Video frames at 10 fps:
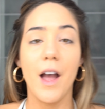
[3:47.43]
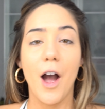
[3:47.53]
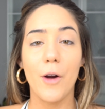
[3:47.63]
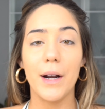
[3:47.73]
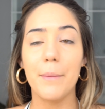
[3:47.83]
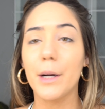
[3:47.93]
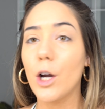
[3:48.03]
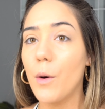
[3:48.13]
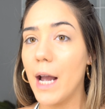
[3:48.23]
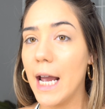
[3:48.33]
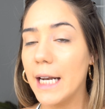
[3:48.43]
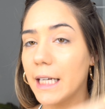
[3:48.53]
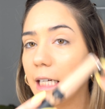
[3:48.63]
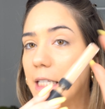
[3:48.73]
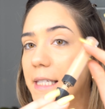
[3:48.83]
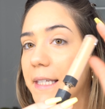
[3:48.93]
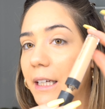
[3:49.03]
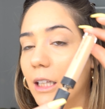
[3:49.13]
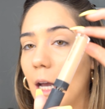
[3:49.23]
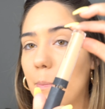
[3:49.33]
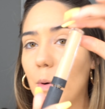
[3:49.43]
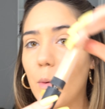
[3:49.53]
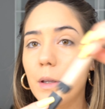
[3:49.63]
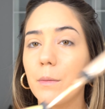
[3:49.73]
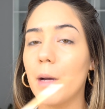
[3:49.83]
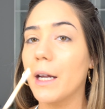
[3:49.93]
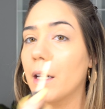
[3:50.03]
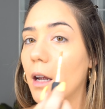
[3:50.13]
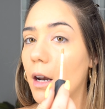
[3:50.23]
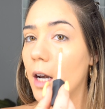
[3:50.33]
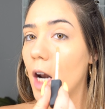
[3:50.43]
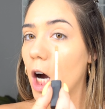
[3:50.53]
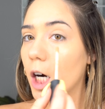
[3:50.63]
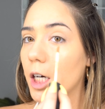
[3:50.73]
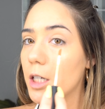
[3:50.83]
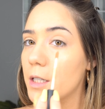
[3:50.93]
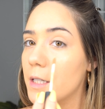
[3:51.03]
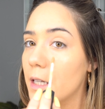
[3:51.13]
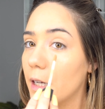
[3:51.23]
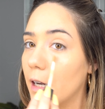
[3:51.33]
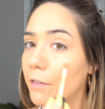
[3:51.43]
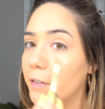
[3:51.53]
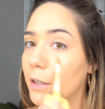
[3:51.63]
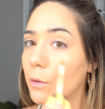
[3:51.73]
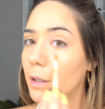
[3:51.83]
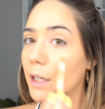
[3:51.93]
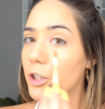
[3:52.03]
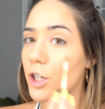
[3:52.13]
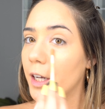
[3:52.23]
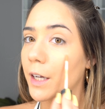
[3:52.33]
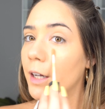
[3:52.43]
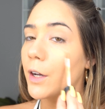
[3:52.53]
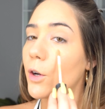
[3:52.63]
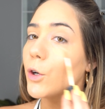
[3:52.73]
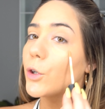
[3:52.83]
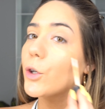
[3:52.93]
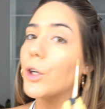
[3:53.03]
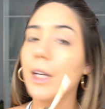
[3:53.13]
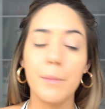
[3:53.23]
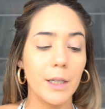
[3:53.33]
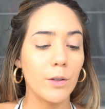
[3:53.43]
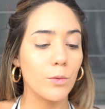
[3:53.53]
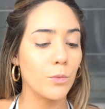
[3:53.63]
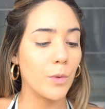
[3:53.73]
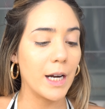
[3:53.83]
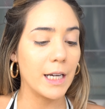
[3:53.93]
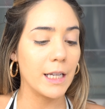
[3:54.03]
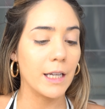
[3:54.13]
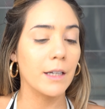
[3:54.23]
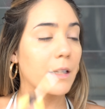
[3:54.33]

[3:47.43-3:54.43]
All right, I'm gonna go ahead and conceal up with my NARS Café con Leche Creamy Radiant